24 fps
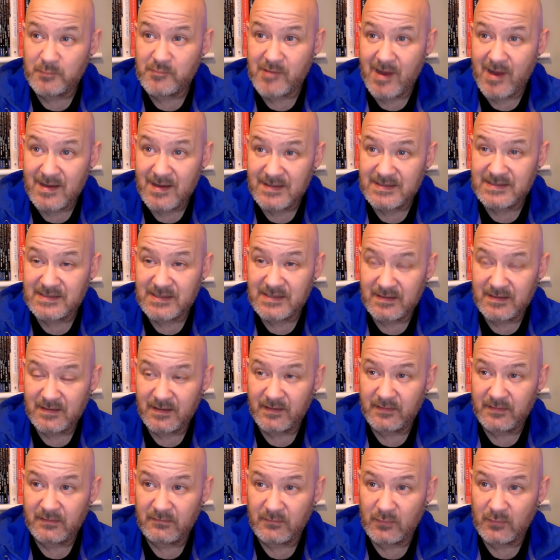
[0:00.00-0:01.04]
brighter.
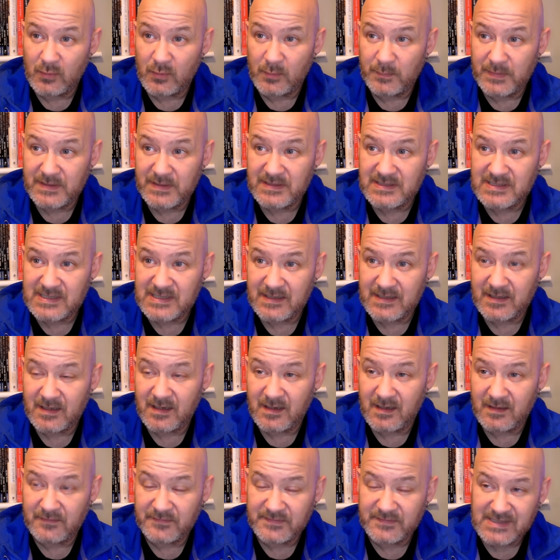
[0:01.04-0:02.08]
I don't know what had been said at
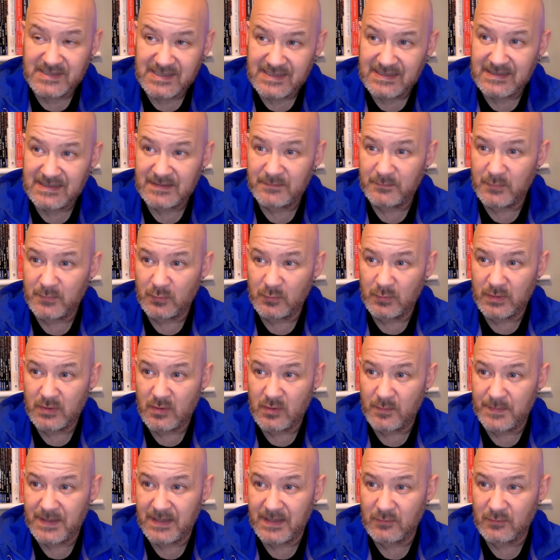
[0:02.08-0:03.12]
half time, but we
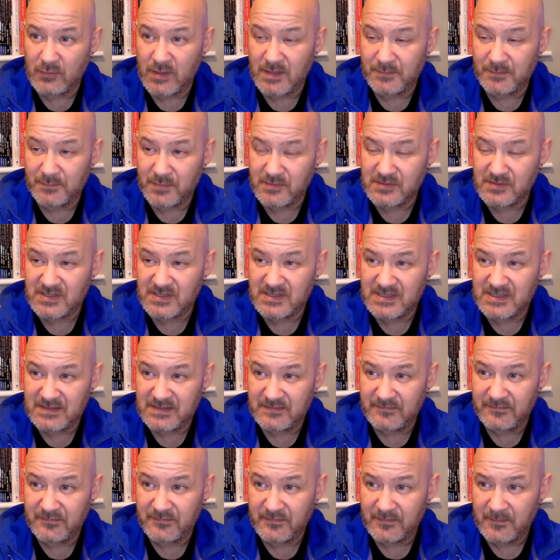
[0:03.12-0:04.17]
come out quite
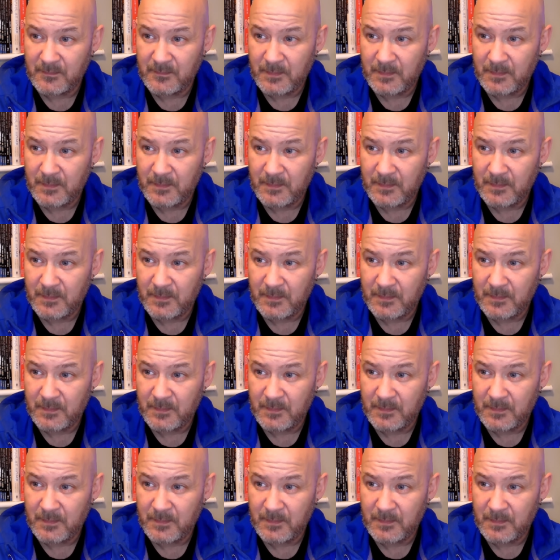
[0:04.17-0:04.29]
positive.